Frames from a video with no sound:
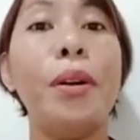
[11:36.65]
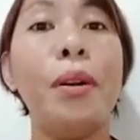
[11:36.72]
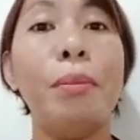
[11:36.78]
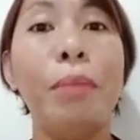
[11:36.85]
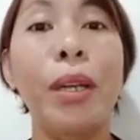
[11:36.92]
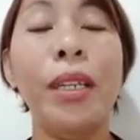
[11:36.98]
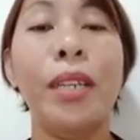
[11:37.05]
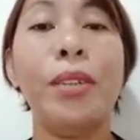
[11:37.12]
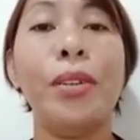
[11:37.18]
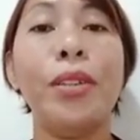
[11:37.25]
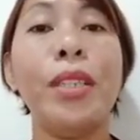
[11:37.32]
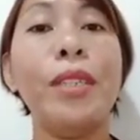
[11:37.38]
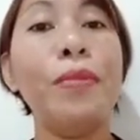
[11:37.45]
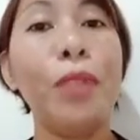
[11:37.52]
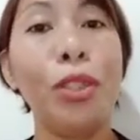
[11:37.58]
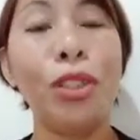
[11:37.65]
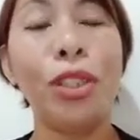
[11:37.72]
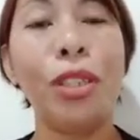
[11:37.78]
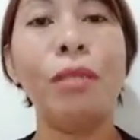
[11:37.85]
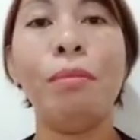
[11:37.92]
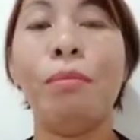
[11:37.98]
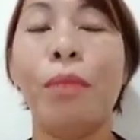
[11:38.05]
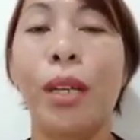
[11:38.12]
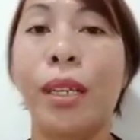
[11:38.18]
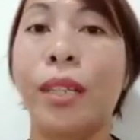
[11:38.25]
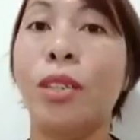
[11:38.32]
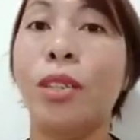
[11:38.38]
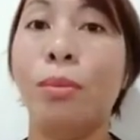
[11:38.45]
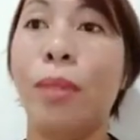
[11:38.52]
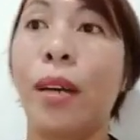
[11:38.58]
money, or sufficient money,
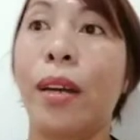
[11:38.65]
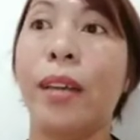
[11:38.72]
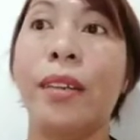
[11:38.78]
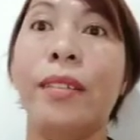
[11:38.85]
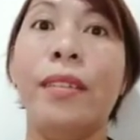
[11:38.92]
to buy